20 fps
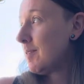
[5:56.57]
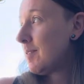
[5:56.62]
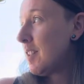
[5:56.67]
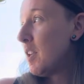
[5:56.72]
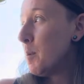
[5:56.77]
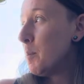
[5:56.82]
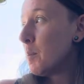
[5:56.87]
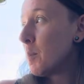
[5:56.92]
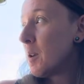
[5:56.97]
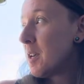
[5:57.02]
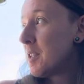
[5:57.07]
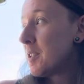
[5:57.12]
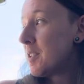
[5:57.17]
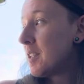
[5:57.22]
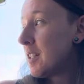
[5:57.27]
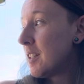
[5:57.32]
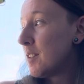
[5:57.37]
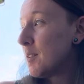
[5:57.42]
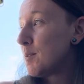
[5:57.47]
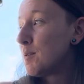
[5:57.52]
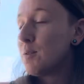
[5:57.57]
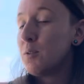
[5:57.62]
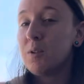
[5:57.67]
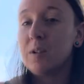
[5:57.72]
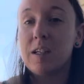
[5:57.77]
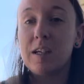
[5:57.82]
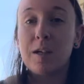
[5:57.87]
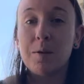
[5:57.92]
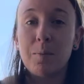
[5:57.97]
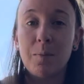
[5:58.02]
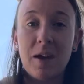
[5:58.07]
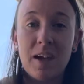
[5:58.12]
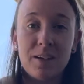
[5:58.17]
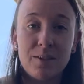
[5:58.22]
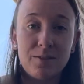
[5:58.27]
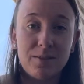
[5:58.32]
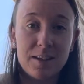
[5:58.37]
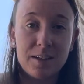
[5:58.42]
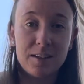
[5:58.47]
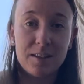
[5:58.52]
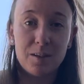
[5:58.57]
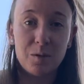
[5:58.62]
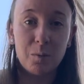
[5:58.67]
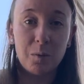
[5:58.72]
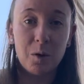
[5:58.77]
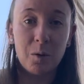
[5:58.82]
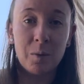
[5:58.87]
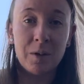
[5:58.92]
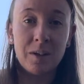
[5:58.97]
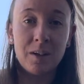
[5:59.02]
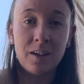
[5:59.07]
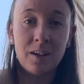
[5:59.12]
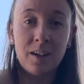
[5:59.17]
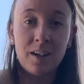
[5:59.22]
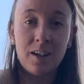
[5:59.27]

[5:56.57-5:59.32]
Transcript: embracing the fully manifested moment.